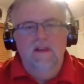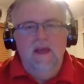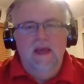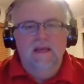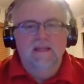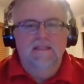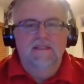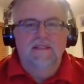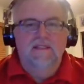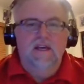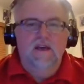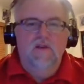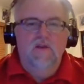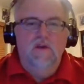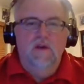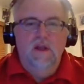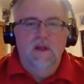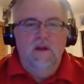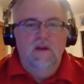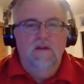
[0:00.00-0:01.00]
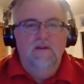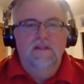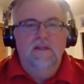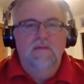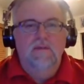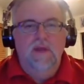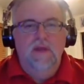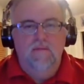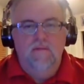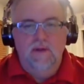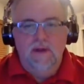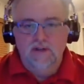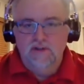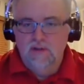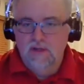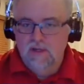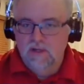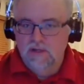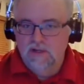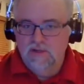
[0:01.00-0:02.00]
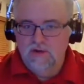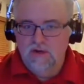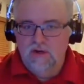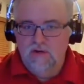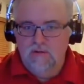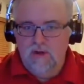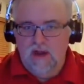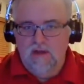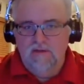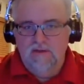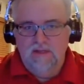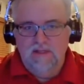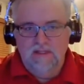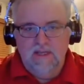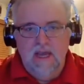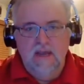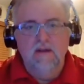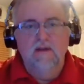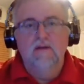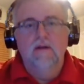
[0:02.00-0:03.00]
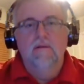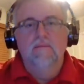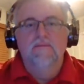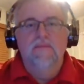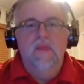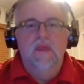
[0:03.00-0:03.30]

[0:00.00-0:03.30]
last 30 years, I've been a professional illustrator and graphic designer.